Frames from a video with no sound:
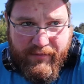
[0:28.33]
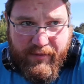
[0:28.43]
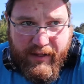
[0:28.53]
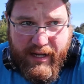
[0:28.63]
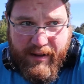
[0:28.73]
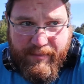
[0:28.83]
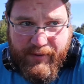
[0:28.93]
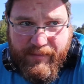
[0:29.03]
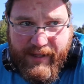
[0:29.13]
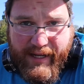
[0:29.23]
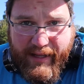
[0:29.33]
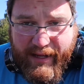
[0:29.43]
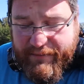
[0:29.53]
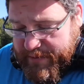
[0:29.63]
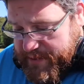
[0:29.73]
for the compost pile
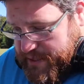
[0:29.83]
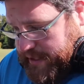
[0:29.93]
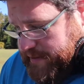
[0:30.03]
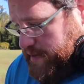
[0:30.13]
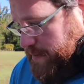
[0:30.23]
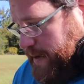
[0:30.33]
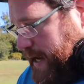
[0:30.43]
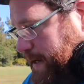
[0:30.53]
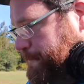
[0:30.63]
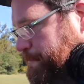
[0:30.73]
and for the chickens in the back.